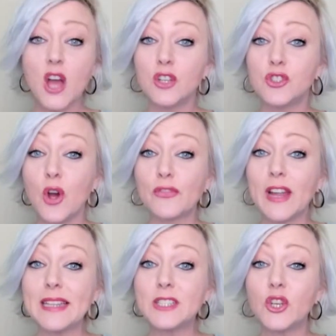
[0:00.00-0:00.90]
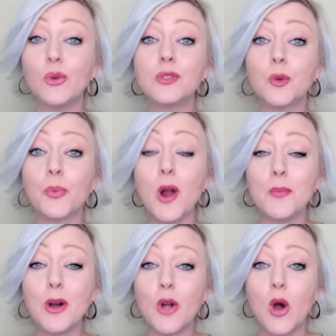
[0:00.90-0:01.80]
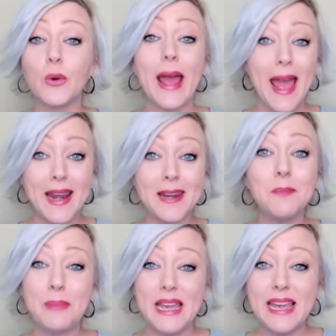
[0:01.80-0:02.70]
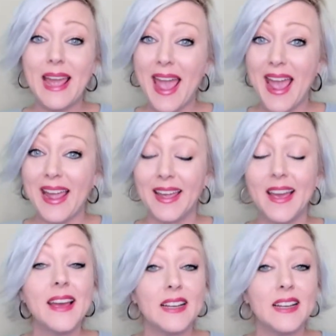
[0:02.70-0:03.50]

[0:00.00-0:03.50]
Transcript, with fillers: Don't forget to use the promo code NBA.